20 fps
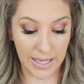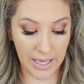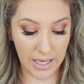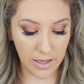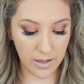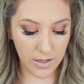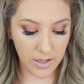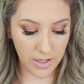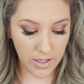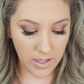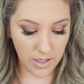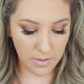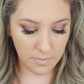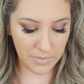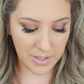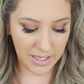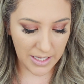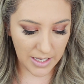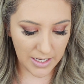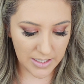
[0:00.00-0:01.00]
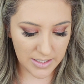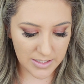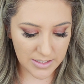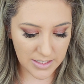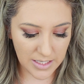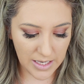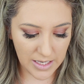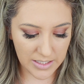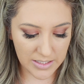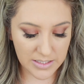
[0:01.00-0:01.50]
it
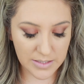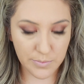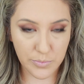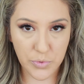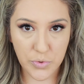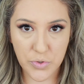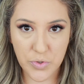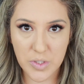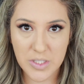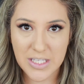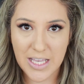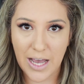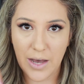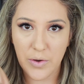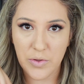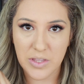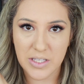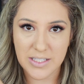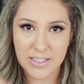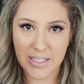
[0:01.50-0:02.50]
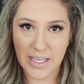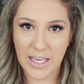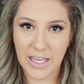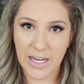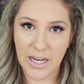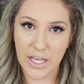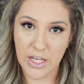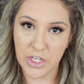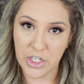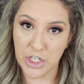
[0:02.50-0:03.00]
because it smooths out the
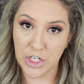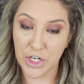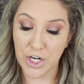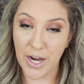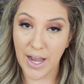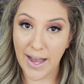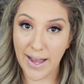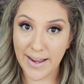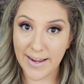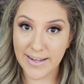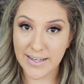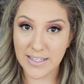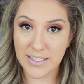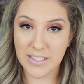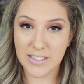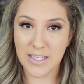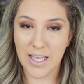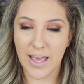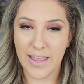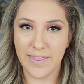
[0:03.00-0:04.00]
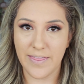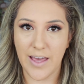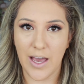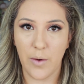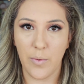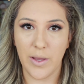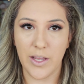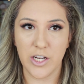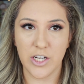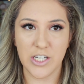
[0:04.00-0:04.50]
skin under your eyes, and
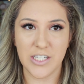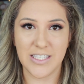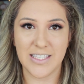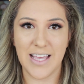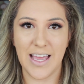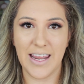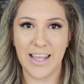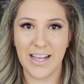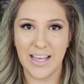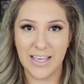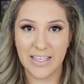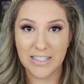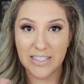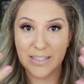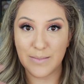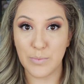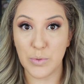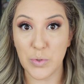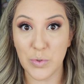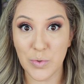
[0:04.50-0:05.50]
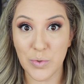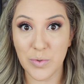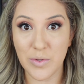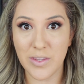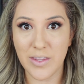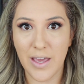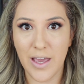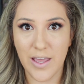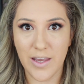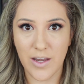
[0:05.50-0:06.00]
that way you're setting it
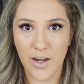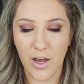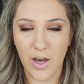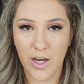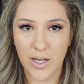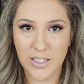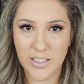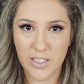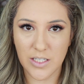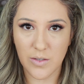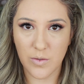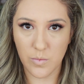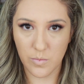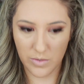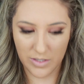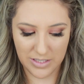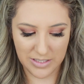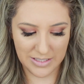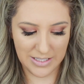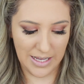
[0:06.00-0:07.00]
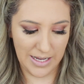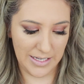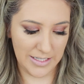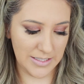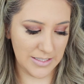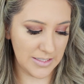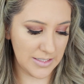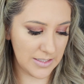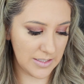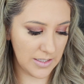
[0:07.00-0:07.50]
smooth and not with
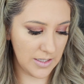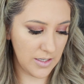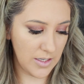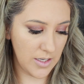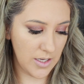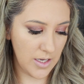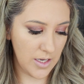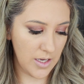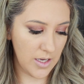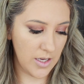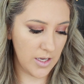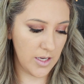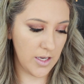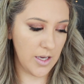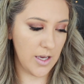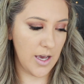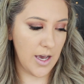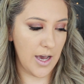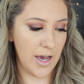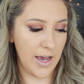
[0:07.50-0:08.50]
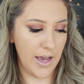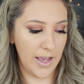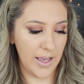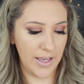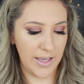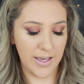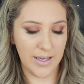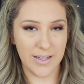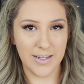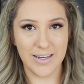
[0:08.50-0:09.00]
lines.
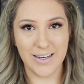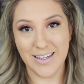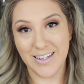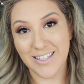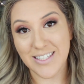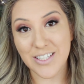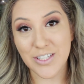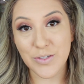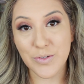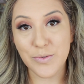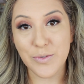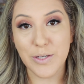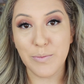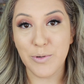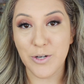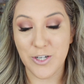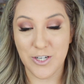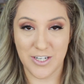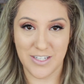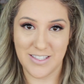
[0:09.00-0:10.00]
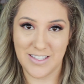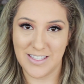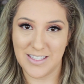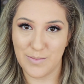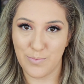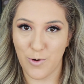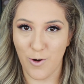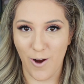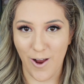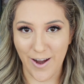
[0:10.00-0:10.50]
I need to repurchase
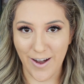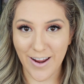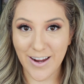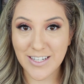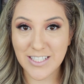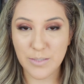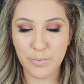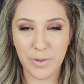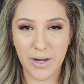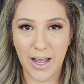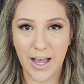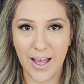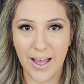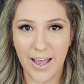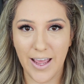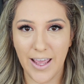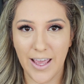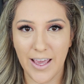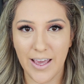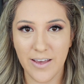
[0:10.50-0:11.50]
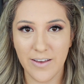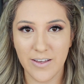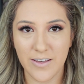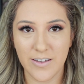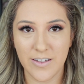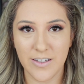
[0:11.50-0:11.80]
this product, but I